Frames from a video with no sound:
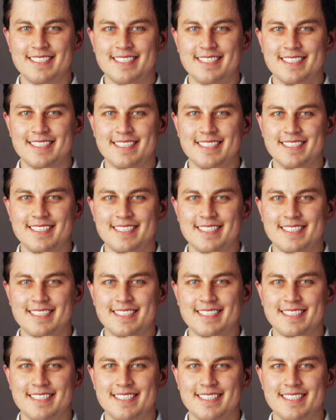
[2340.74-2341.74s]

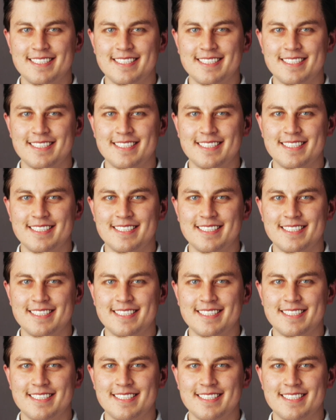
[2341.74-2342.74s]

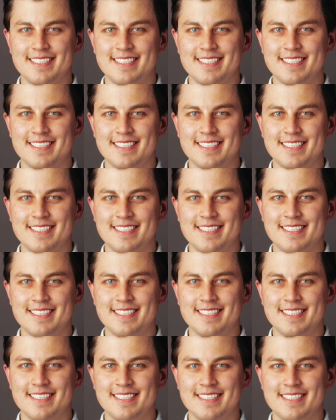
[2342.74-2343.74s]

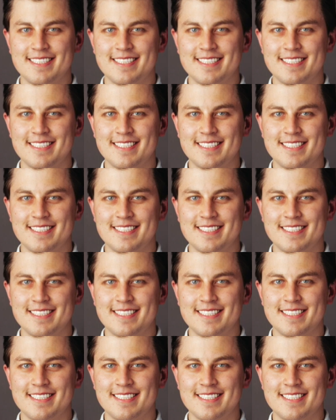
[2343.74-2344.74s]

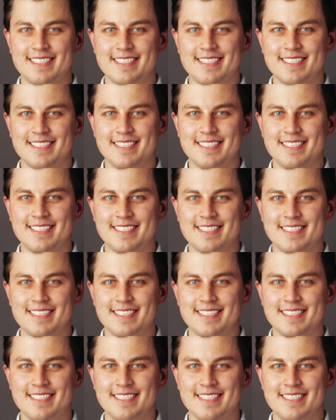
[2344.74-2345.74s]

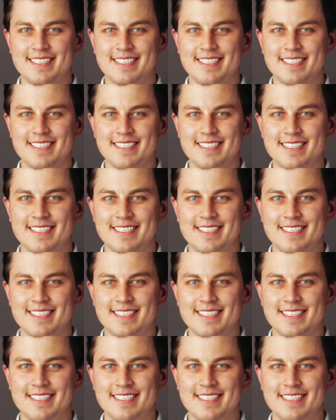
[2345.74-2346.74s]

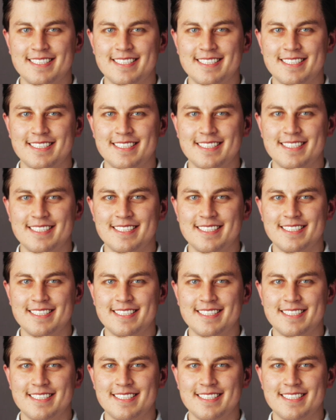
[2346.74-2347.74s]

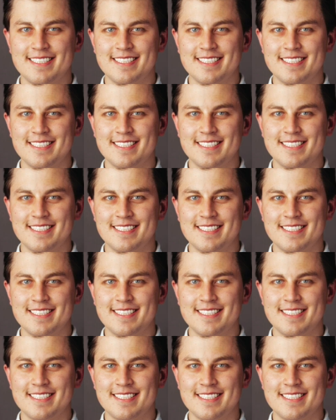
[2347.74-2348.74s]
(silent)